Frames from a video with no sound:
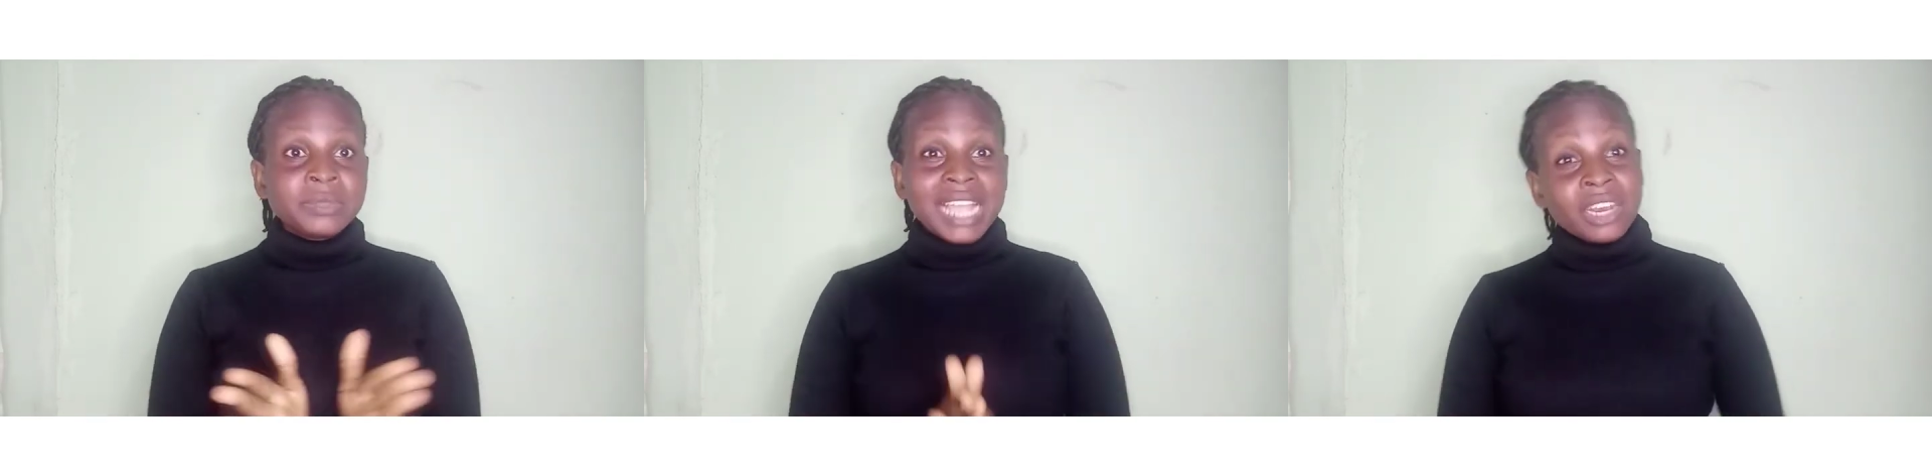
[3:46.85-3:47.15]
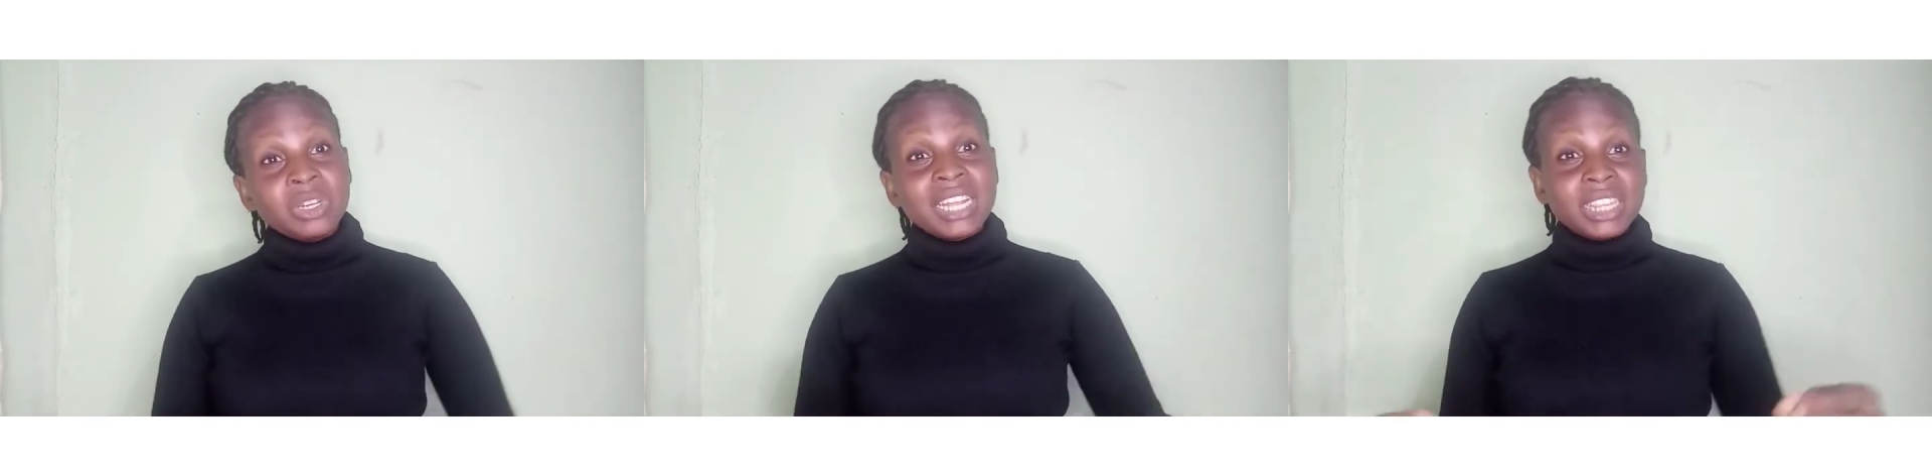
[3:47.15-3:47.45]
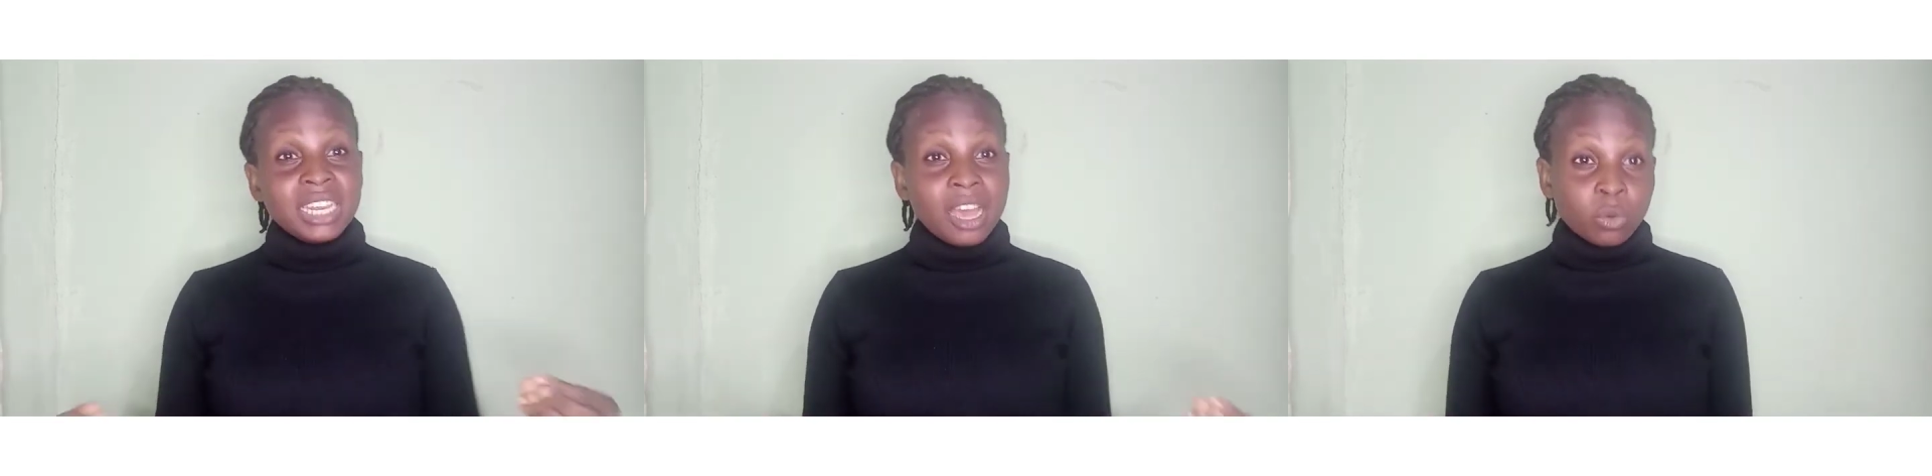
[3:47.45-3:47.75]
Another
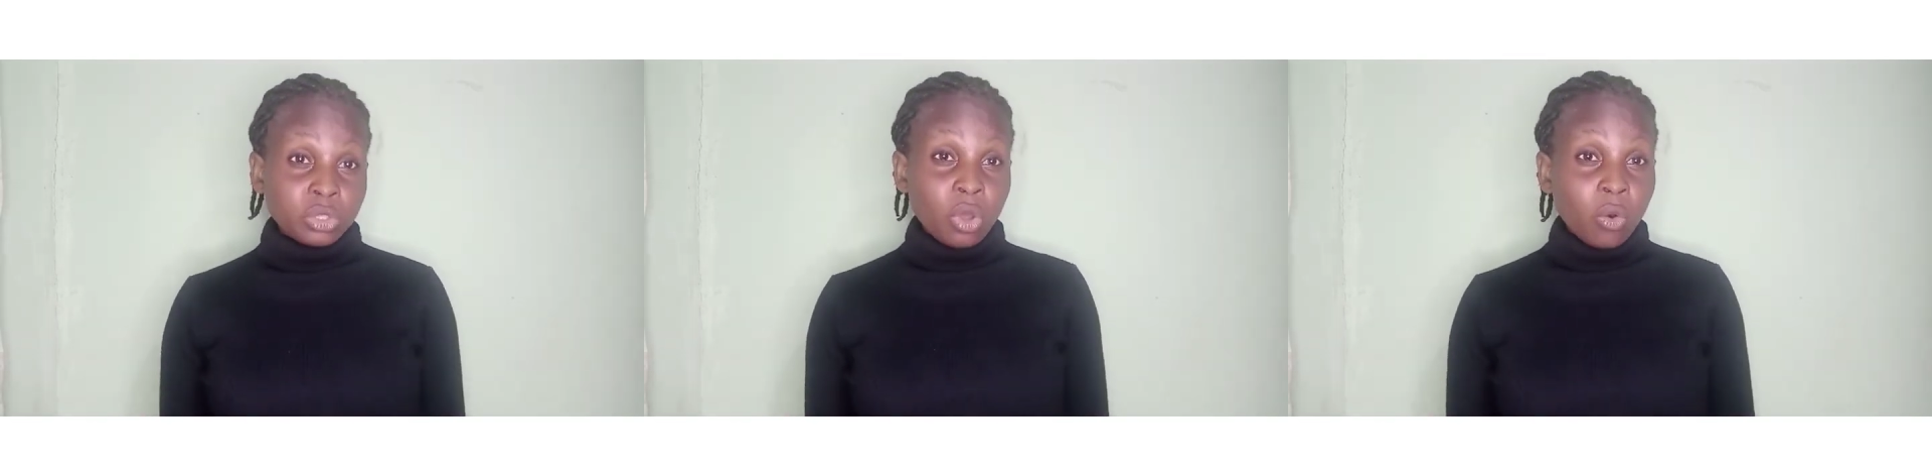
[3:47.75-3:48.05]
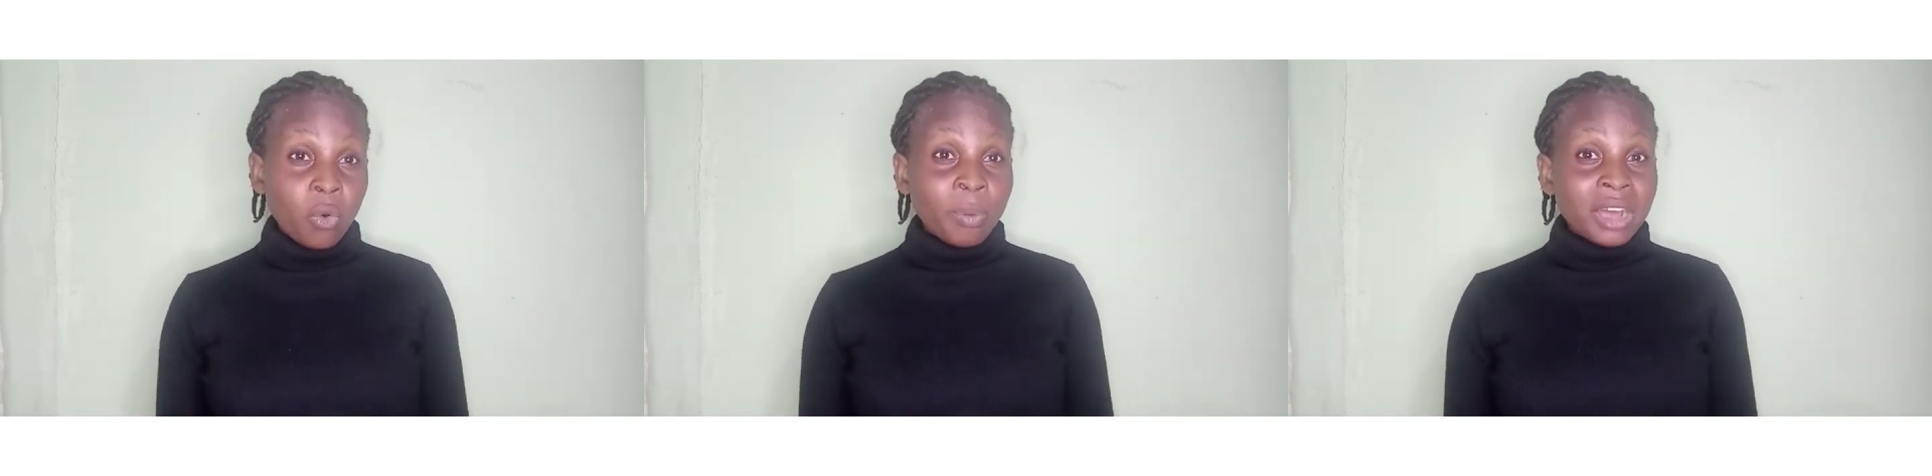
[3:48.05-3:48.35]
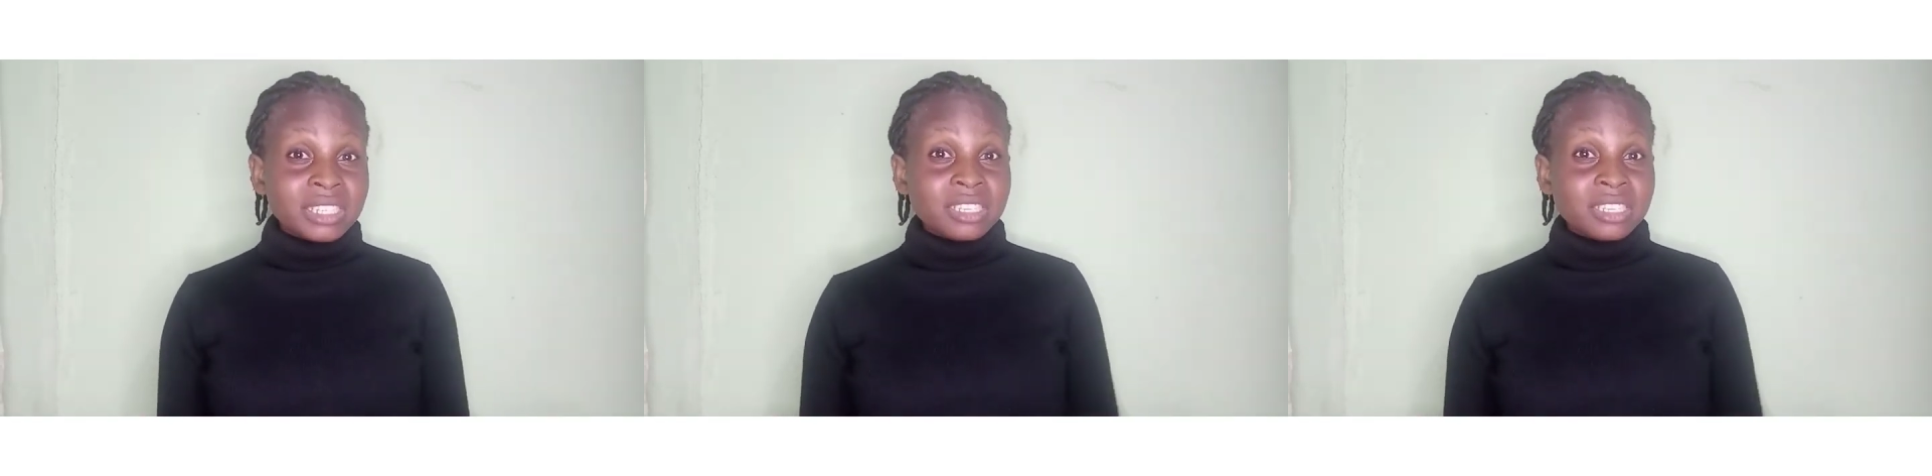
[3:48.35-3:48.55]
thing I will talk about